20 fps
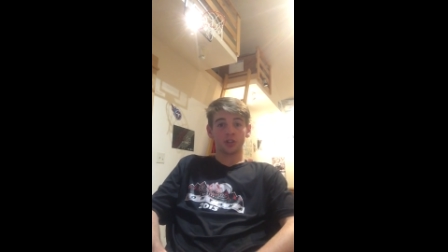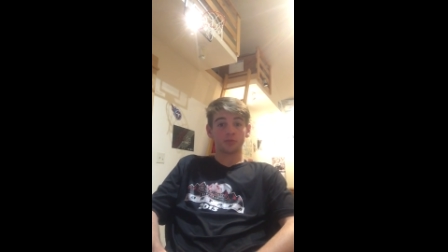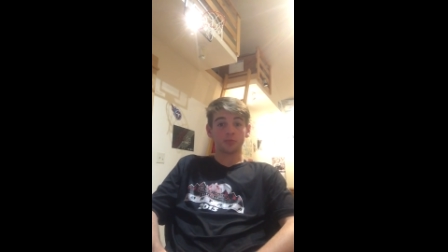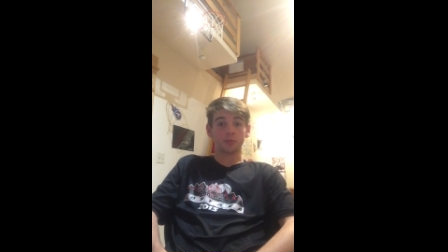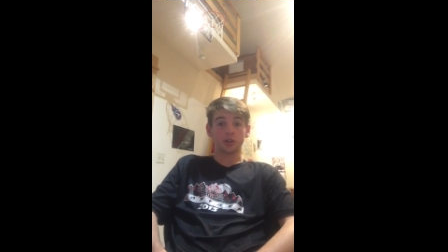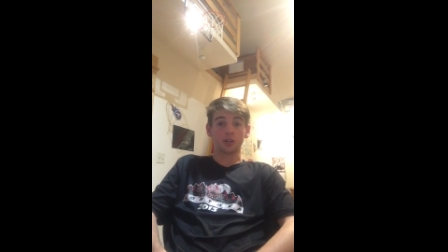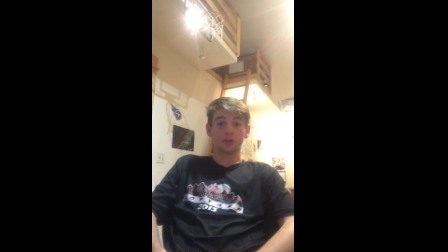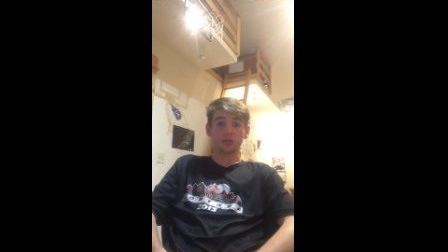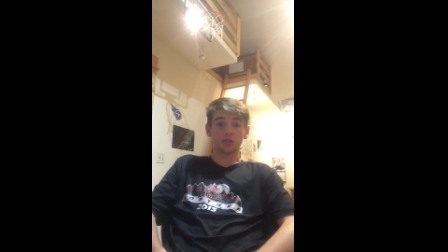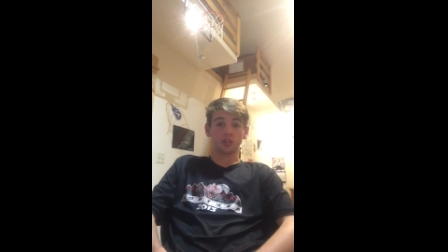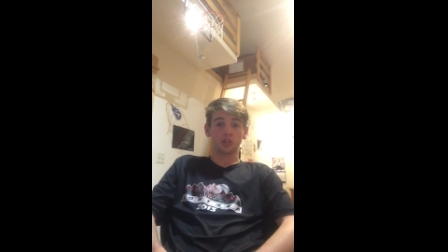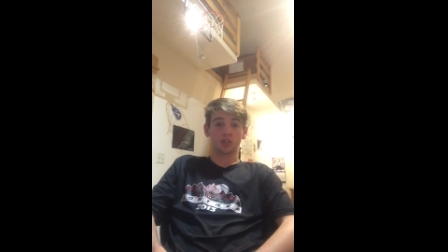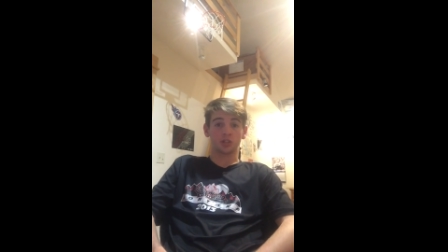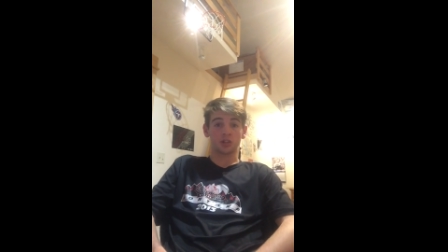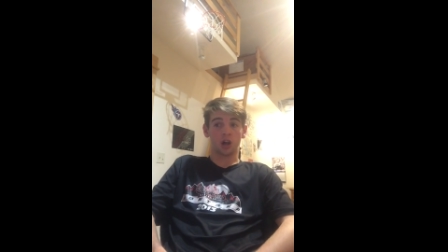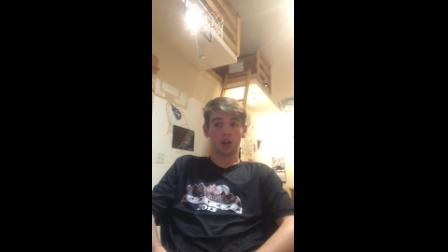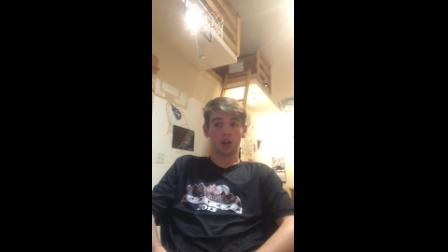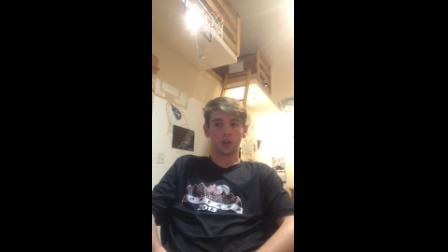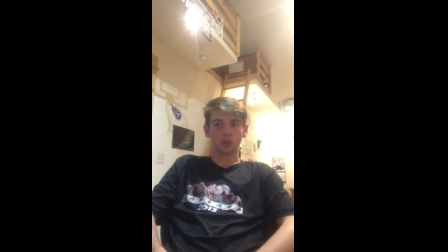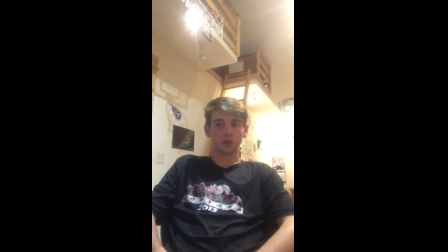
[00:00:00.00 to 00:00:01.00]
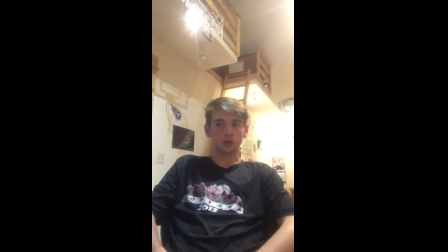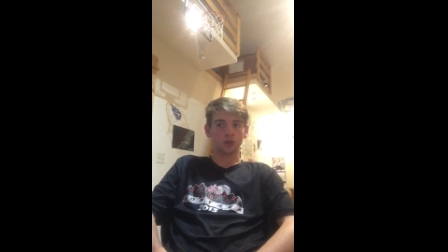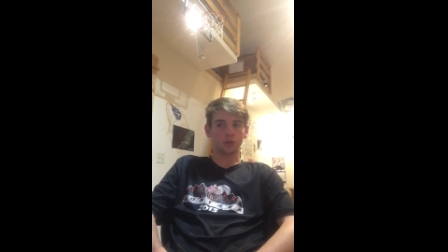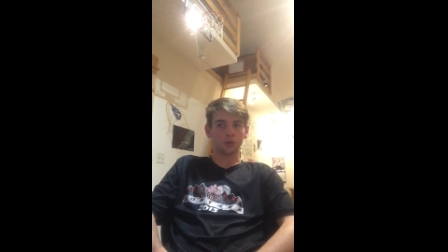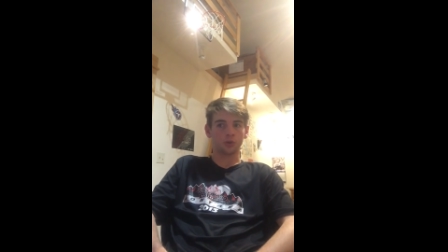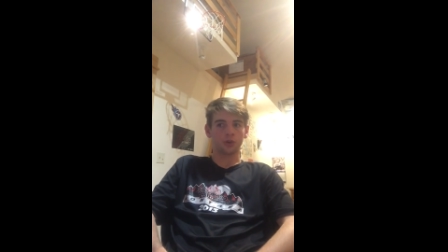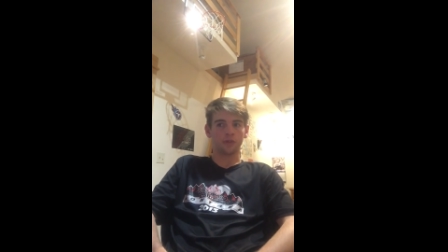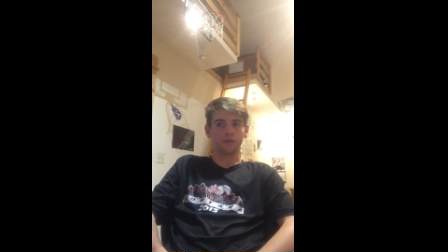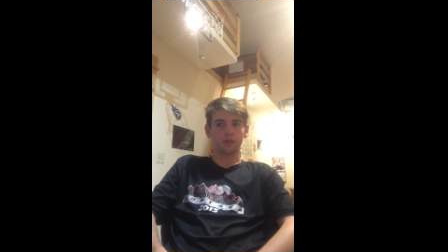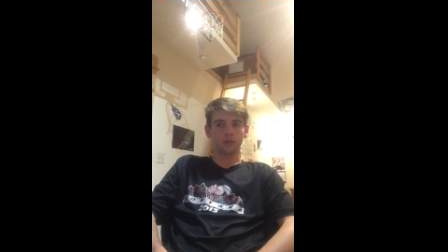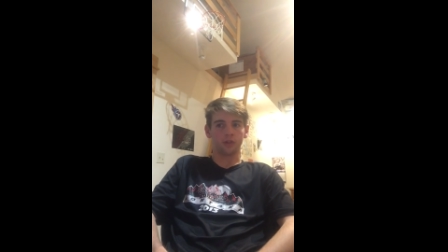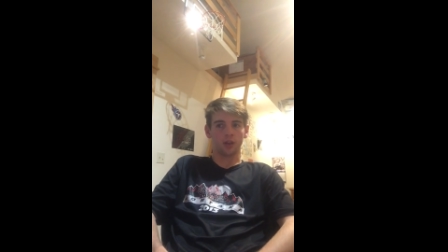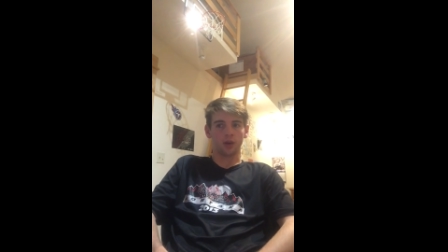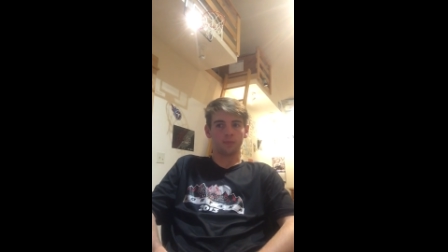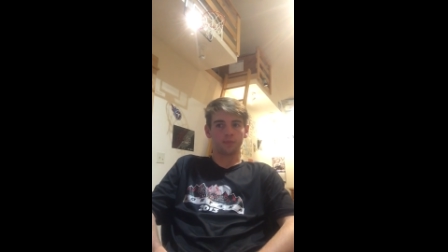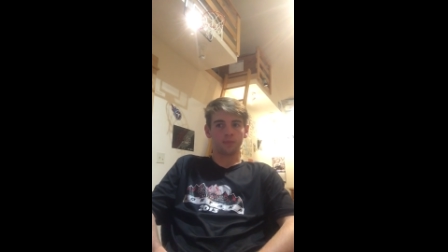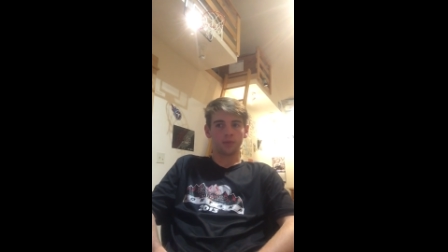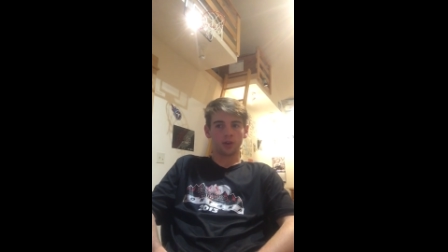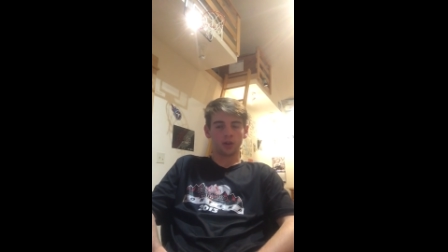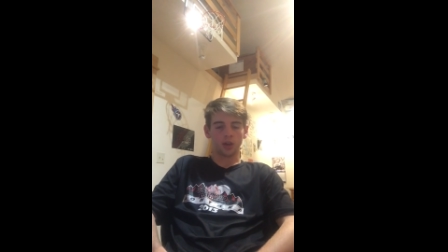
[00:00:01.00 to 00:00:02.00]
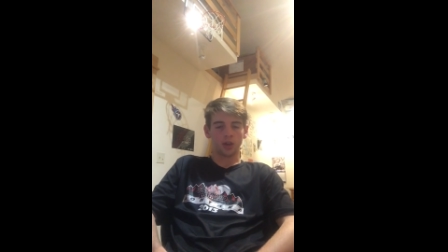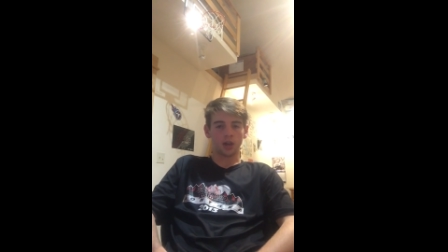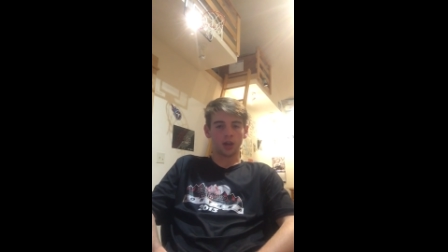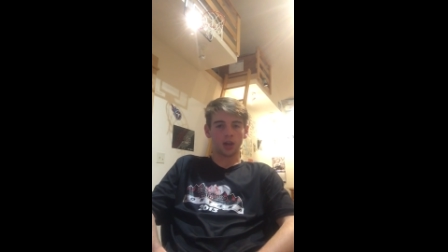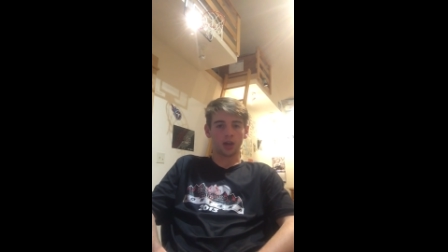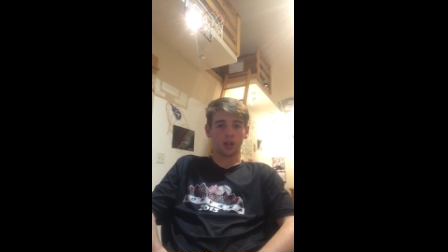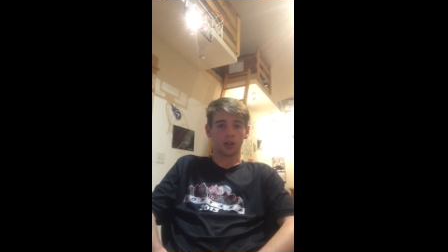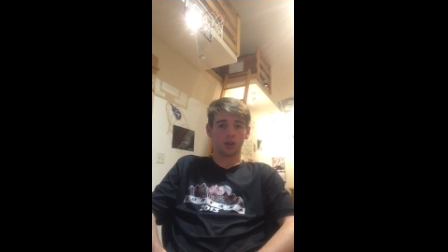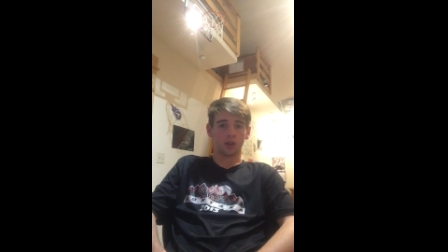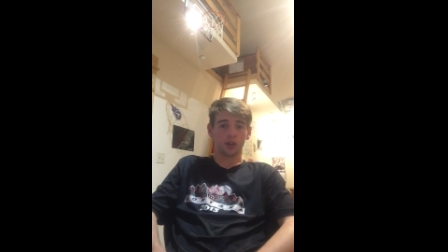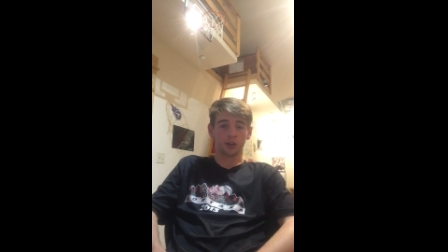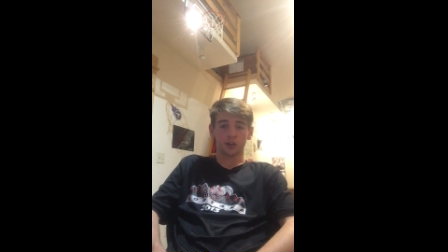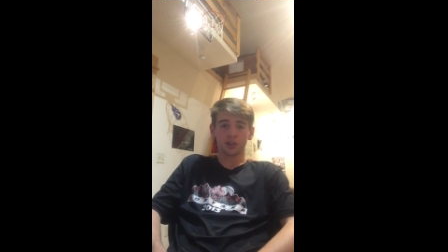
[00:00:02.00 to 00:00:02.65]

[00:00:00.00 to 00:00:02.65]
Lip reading: He's been a solid shooter for them. And a